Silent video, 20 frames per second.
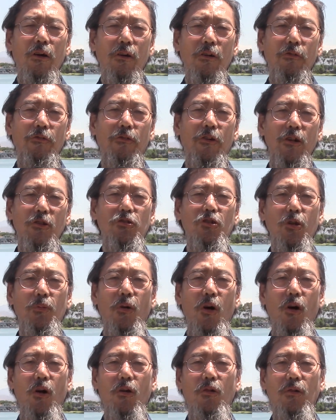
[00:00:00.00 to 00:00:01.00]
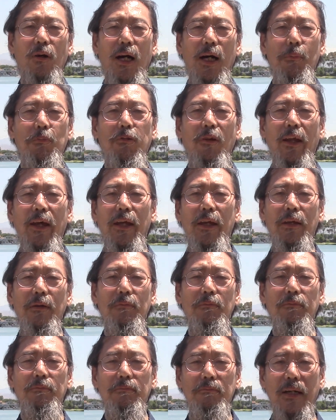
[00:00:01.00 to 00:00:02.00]
First of all, I
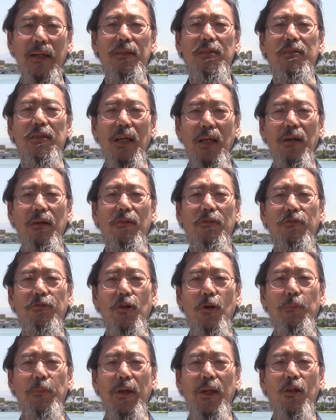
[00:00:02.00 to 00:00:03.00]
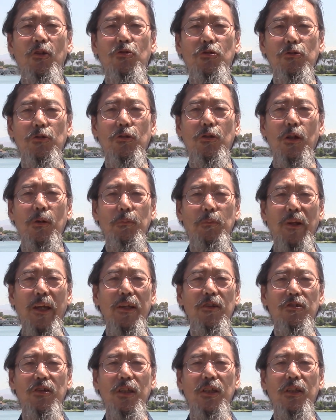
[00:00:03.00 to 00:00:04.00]
blame myself for being too
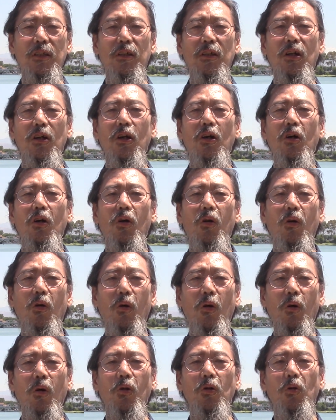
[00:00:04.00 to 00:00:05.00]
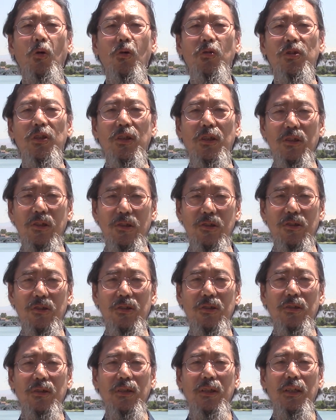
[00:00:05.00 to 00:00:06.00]
complacent all those
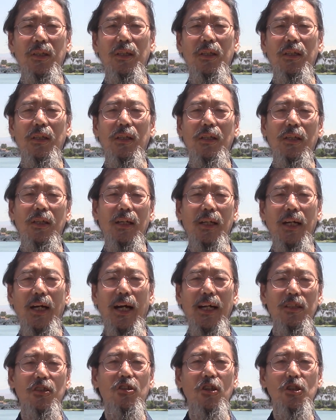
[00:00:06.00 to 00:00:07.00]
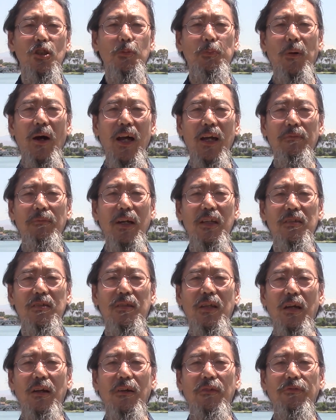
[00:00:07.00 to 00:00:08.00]
years. I justify
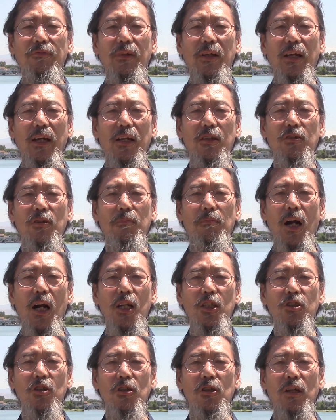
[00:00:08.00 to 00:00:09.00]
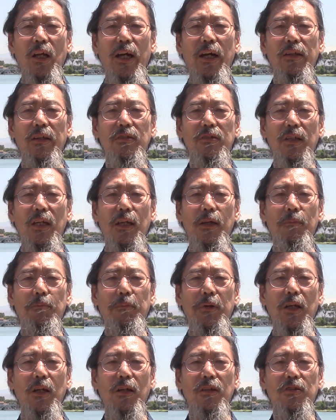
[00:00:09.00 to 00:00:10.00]
myself as a marginalized and
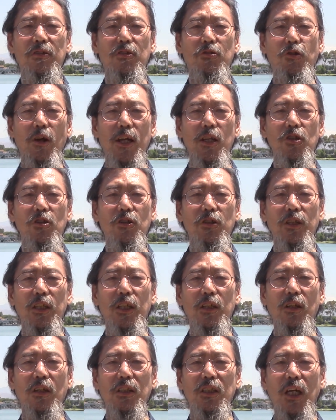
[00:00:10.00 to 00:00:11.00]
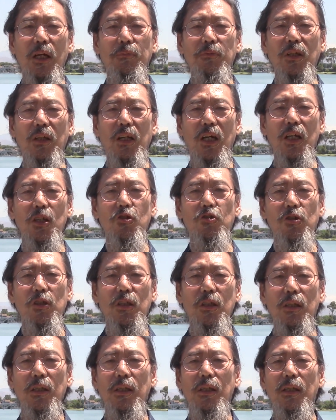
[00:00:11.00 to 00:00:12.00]
being a stranger in an adopted
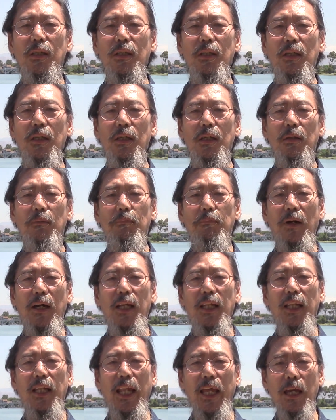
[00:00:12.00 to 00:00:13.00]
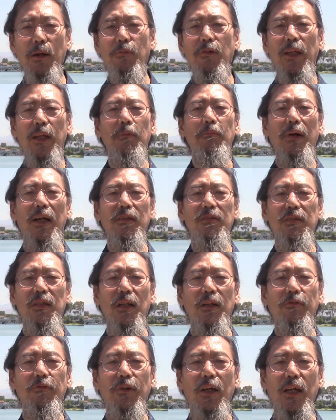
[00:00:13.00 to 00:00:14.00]
country by labeling
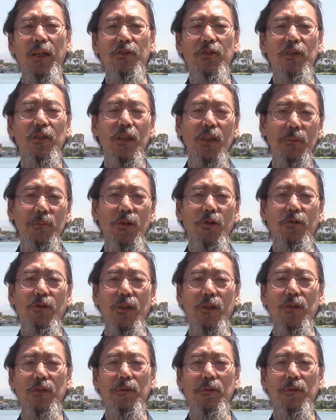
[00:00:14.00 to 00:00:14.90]
myself as an immigrant.